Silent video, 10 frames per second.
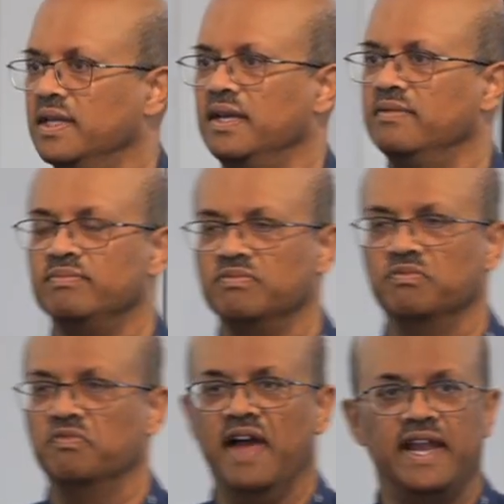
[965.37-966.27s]
Did they
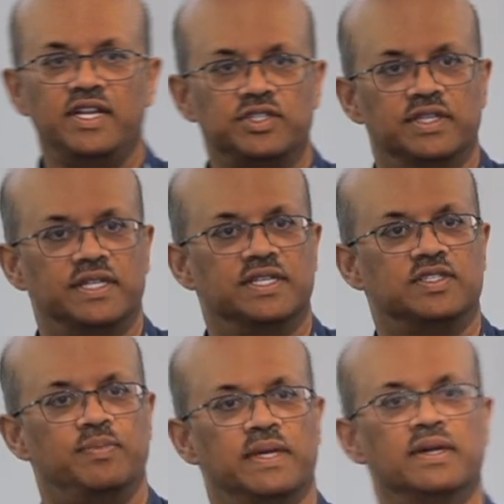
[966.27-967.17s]
vanish? Did they
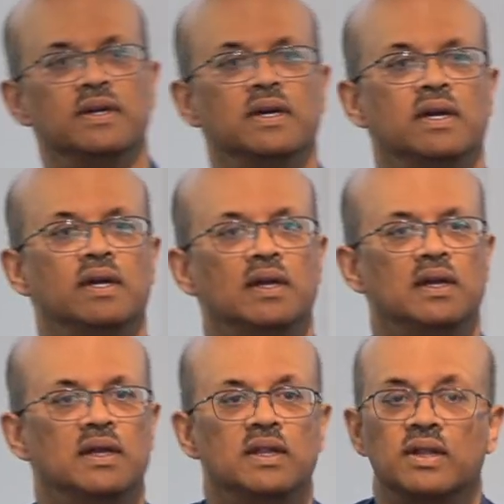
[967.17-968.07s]
disappear?
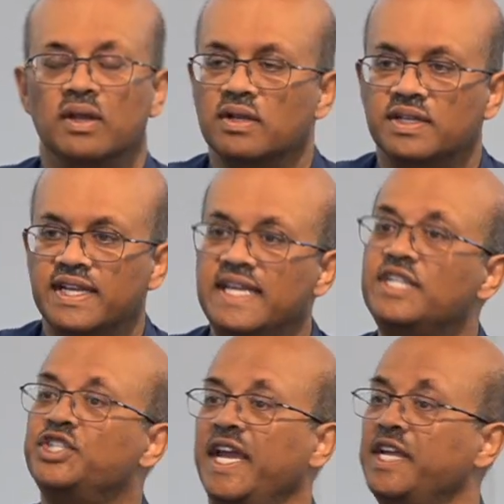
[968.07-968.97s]
Did
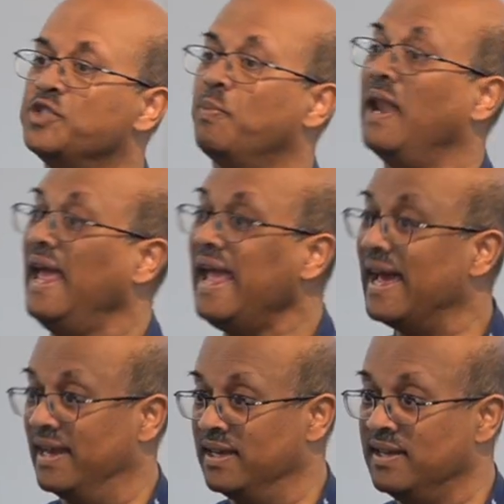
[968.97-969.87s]
he change
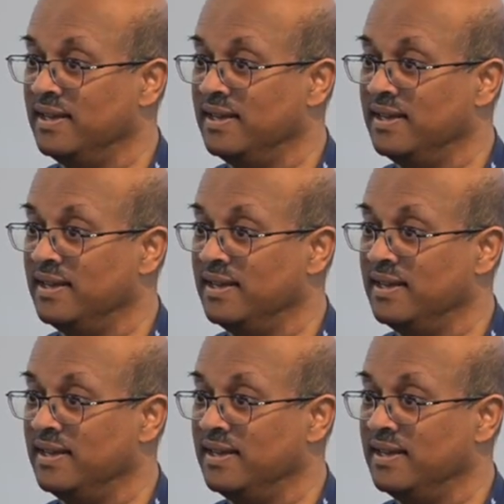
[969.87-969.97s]
plan?